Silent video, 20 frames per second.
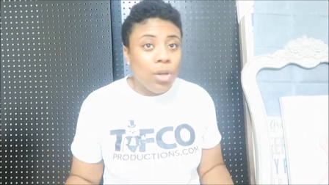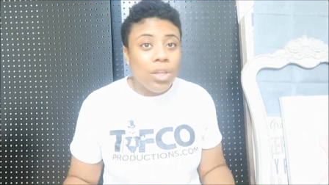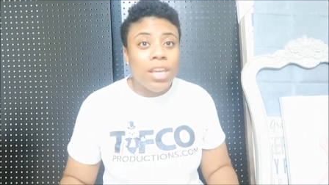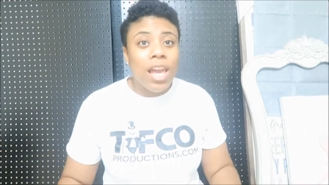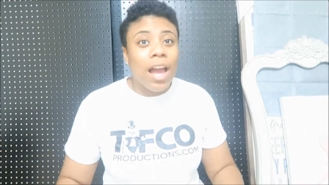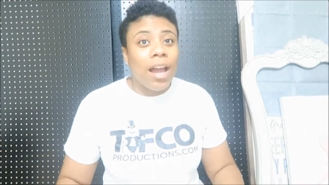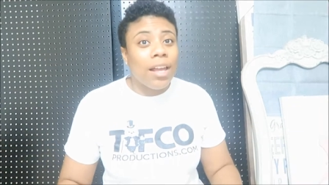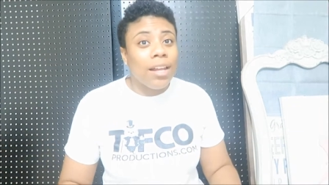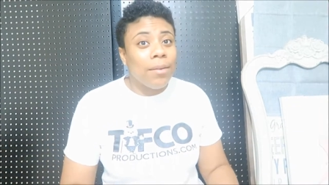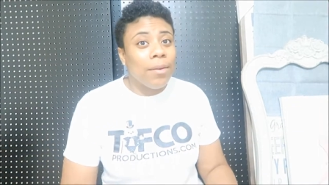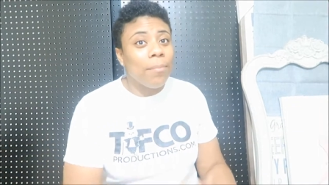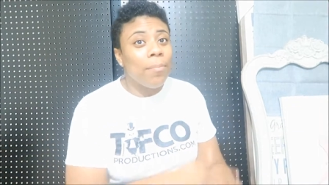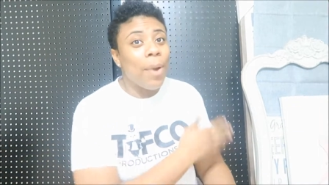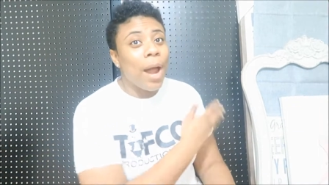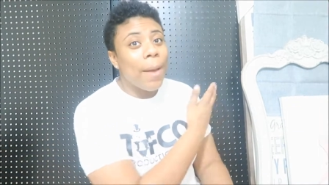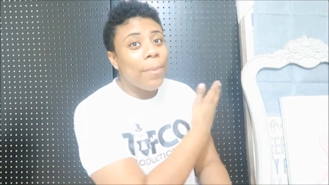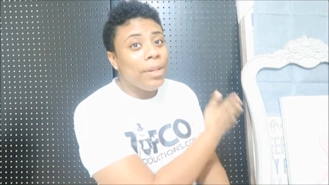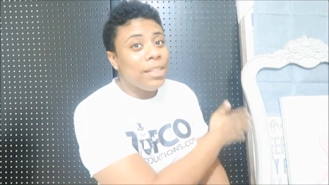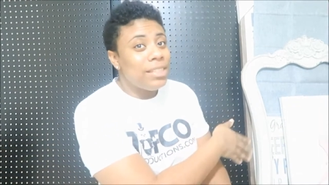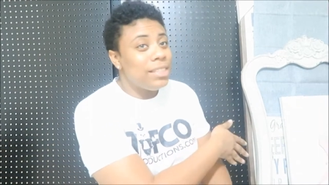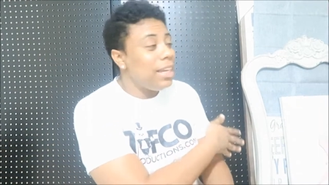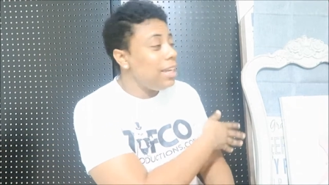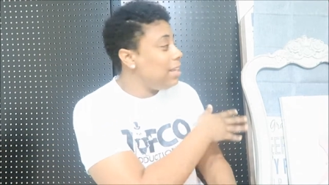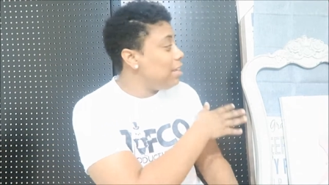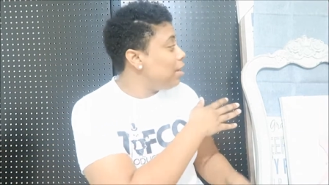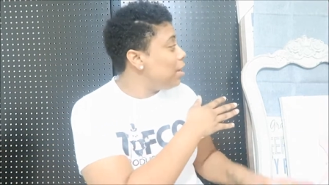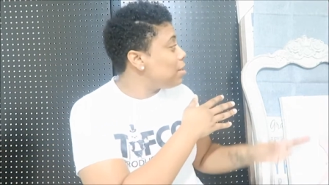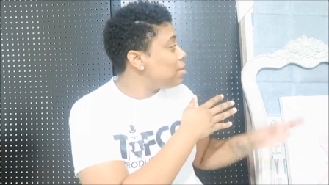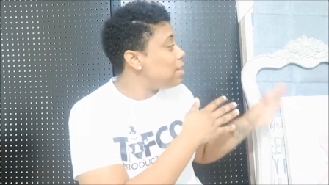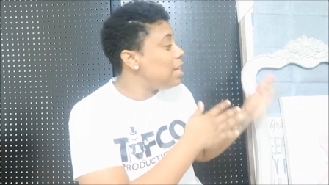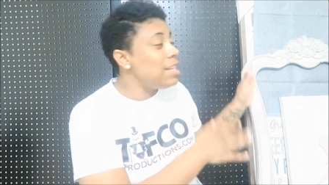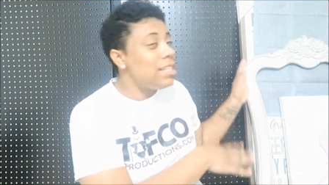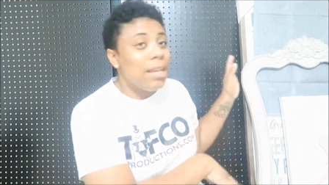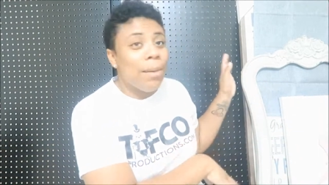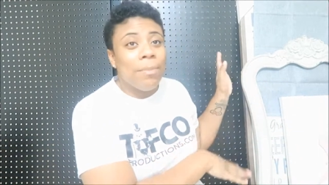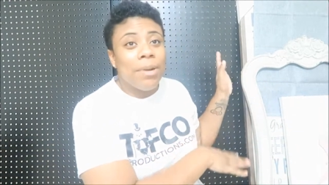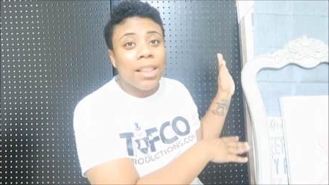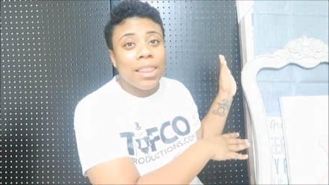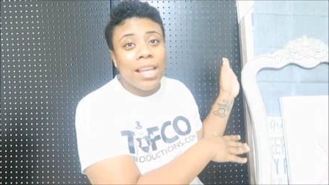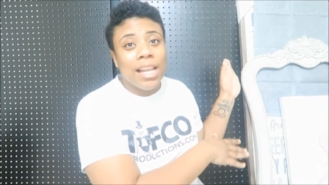Y'all can probably see, you can see
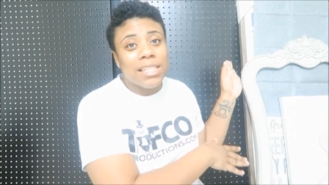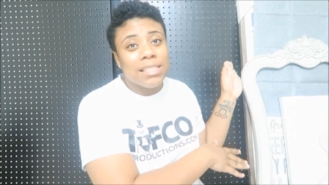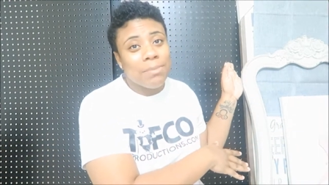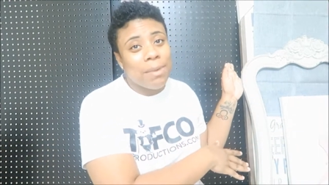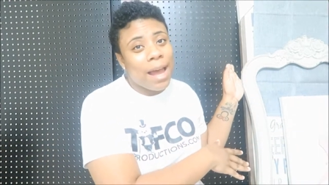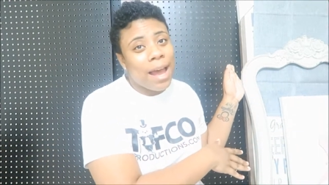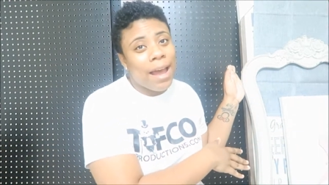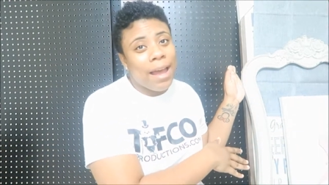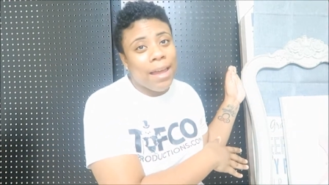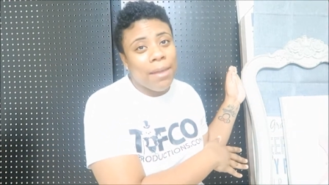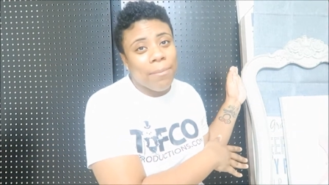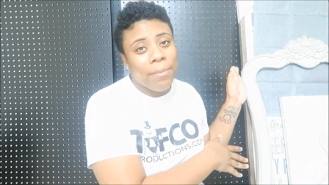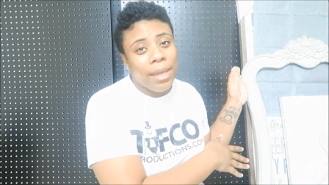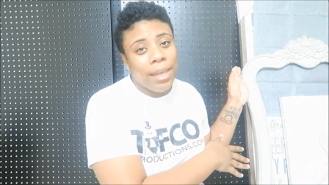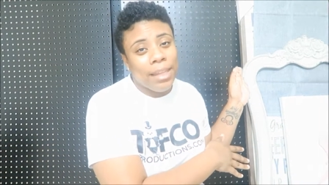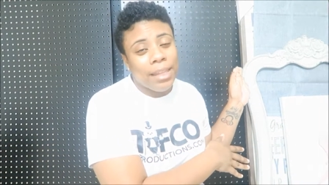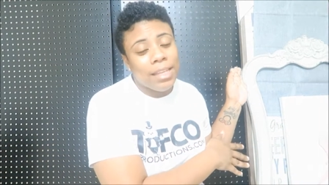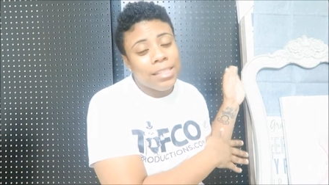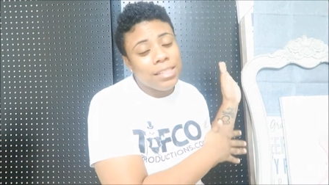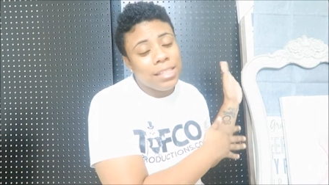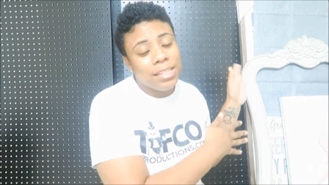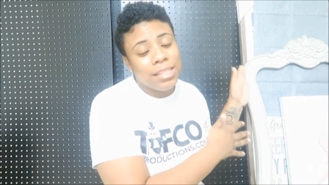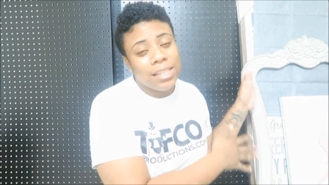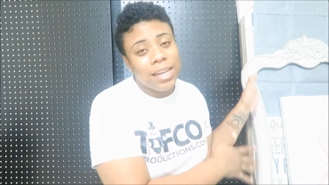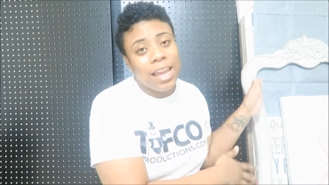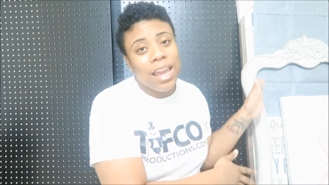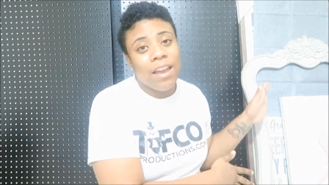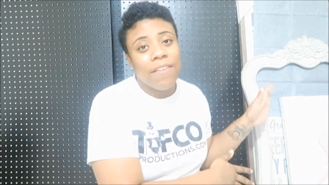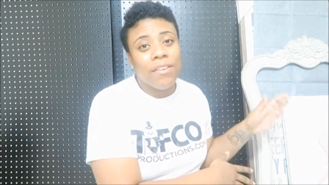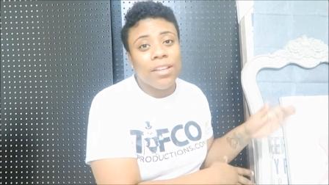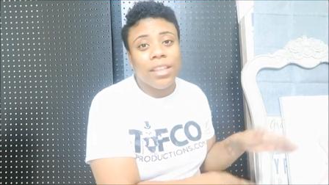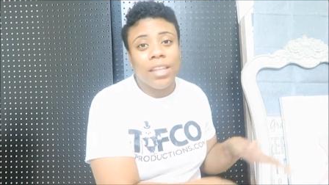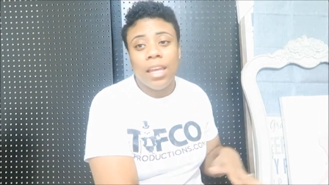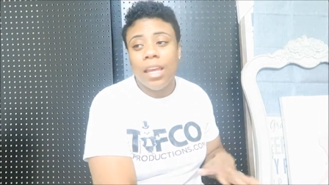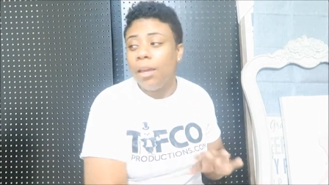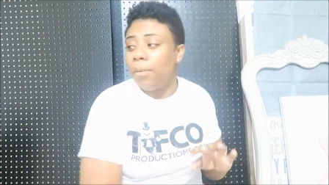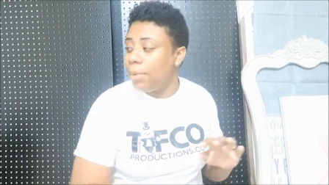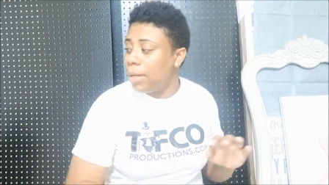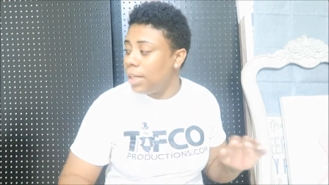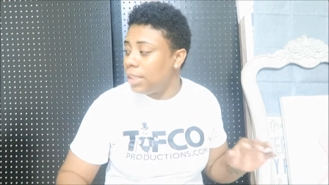some of the things behind me. This isn't
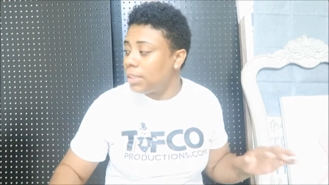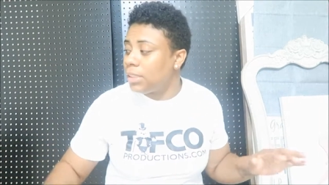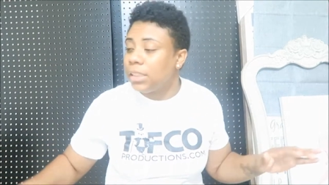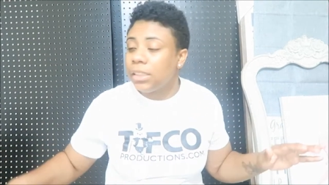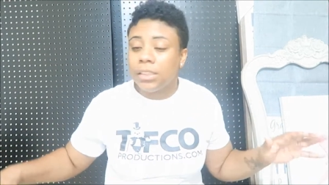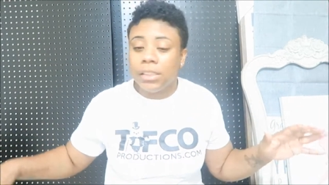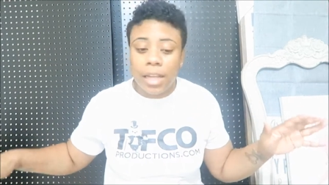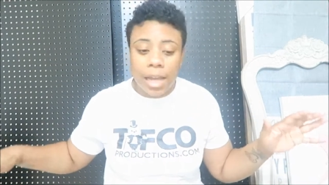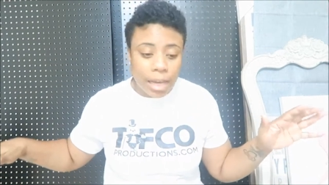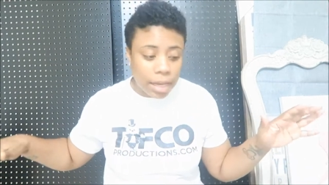everything, but it's just